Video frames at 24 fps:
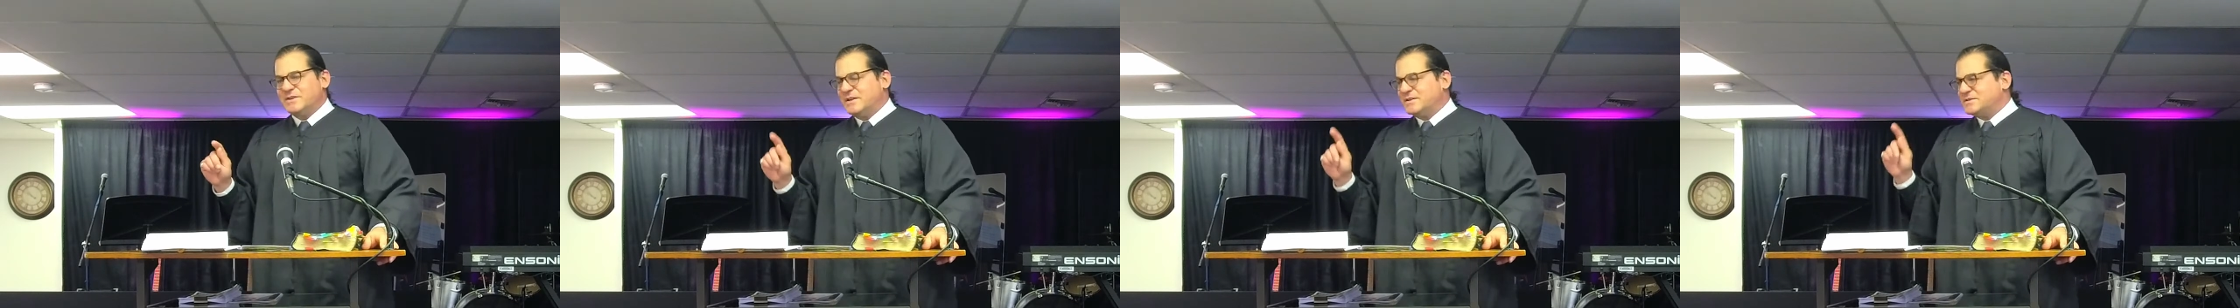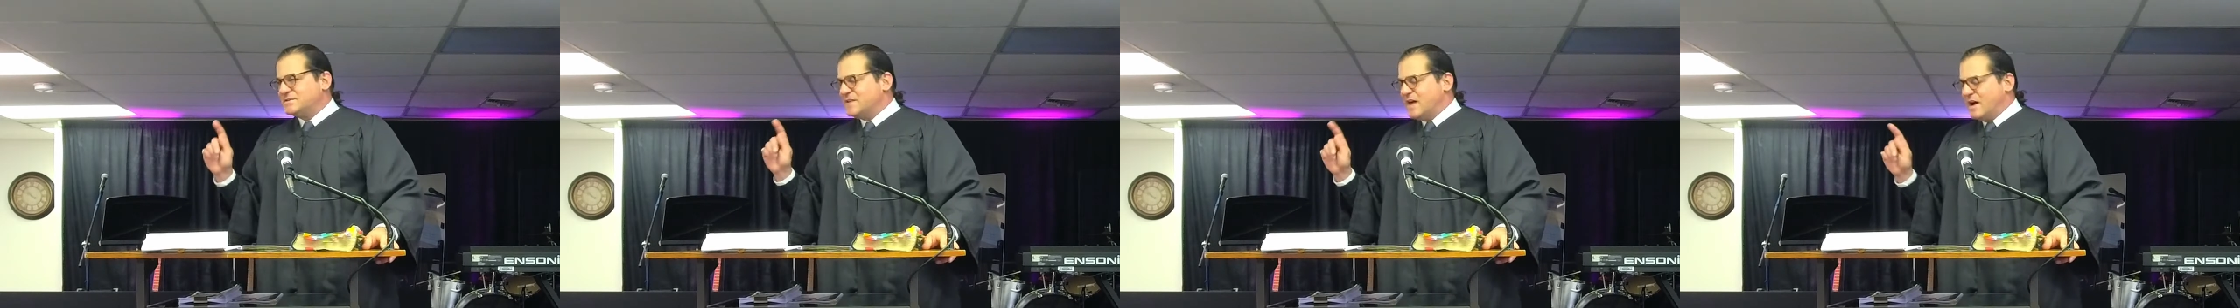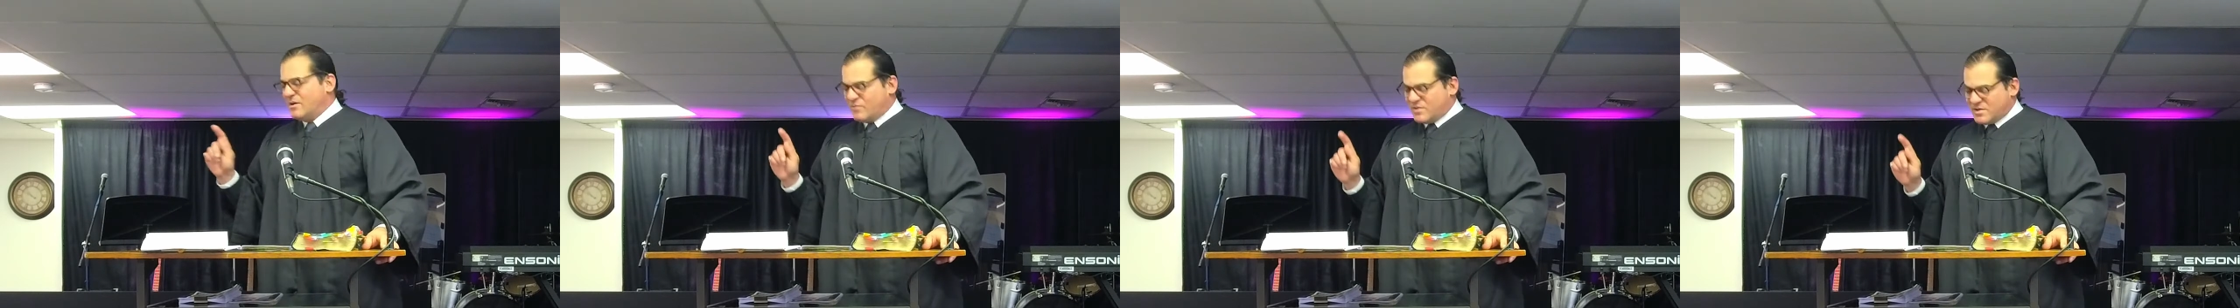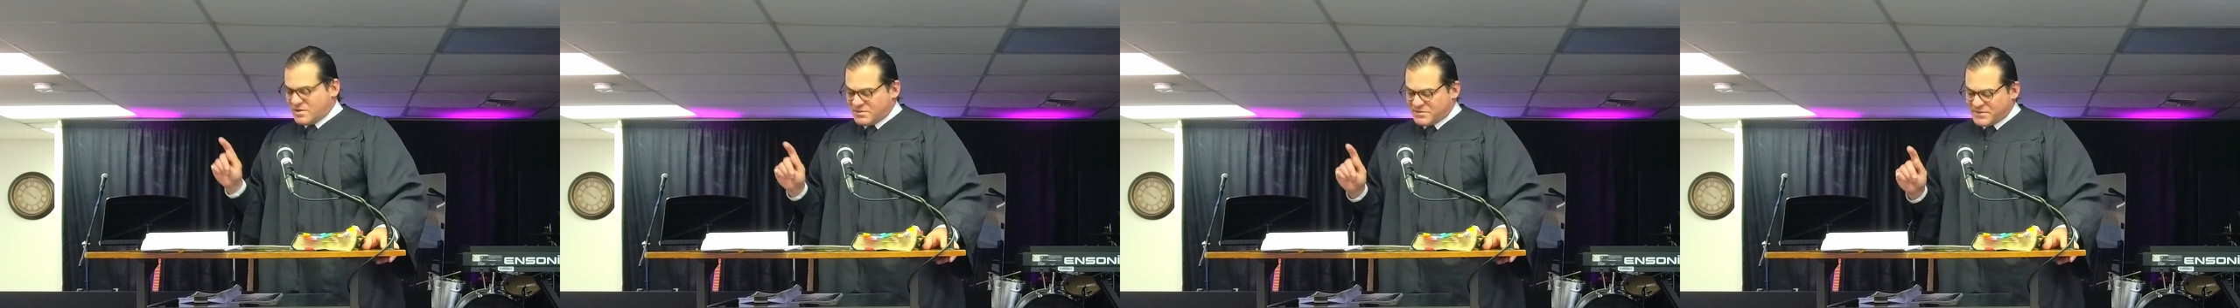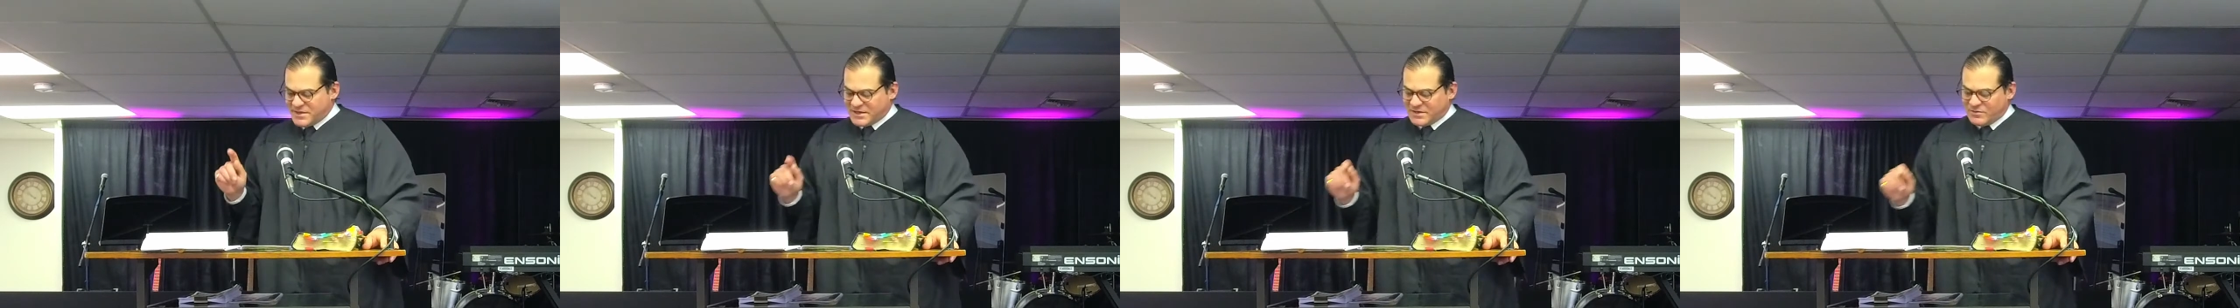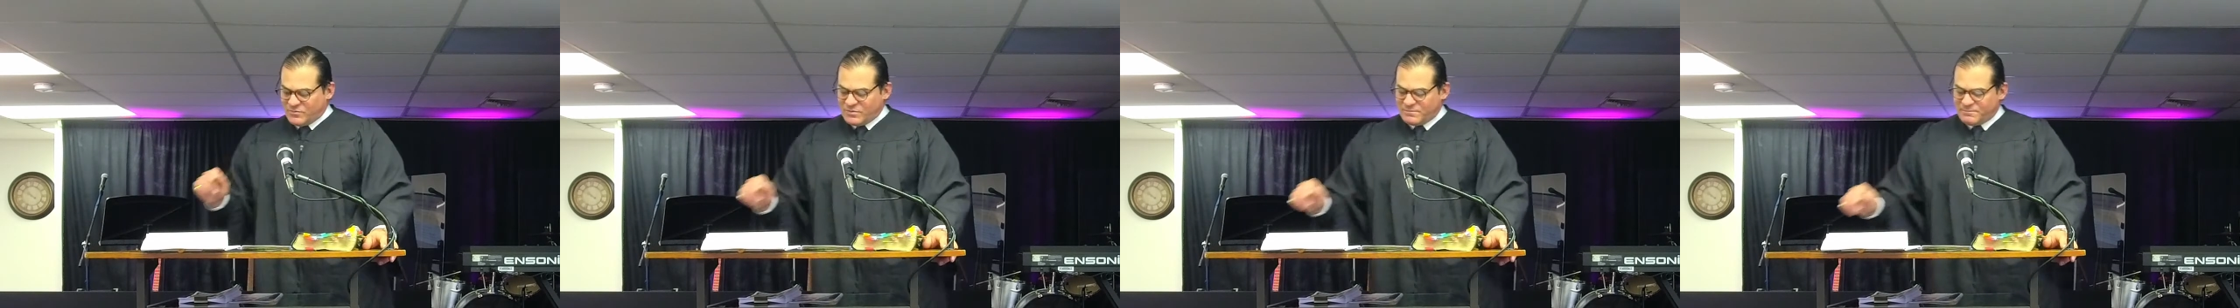It's not what you
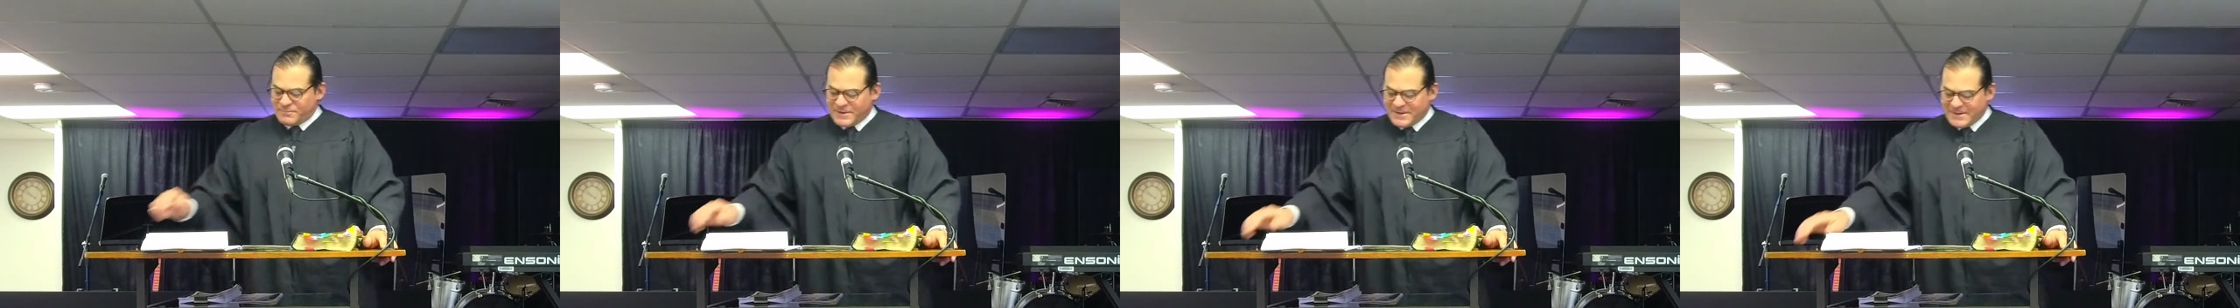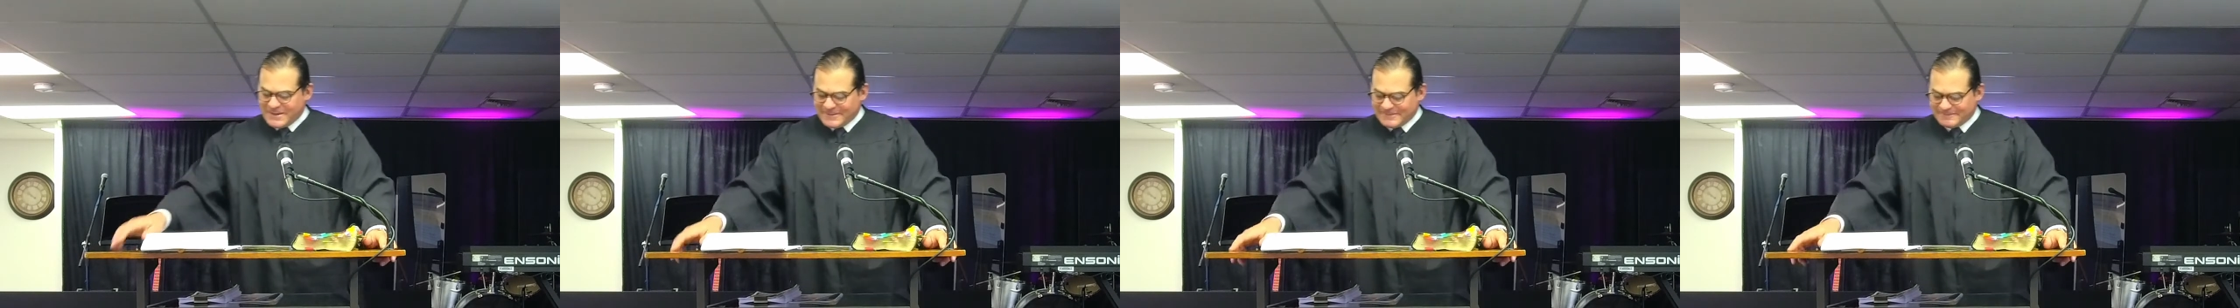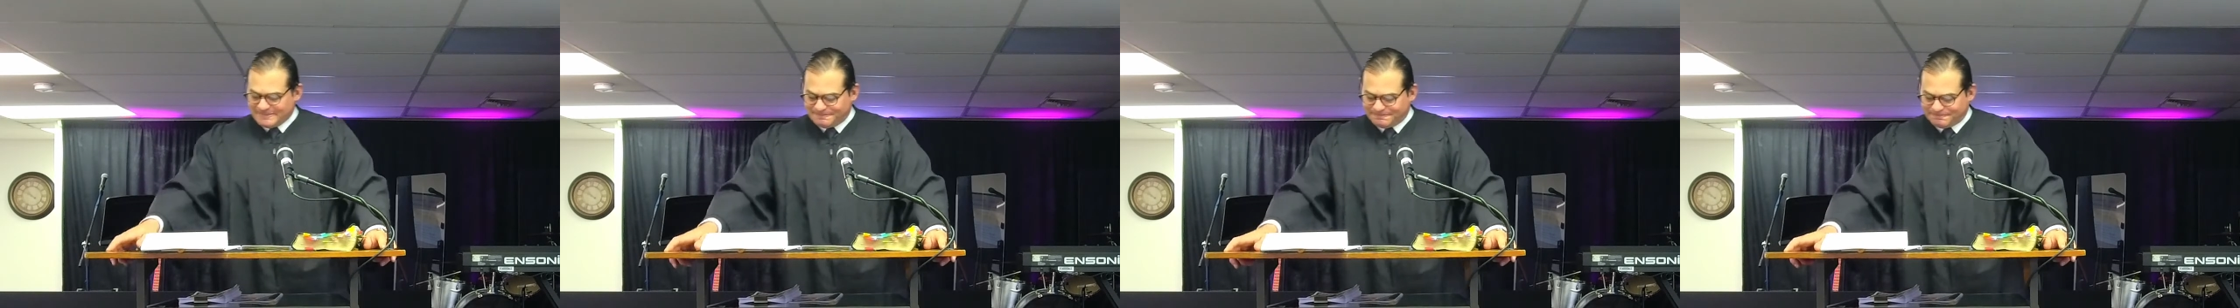think it would be.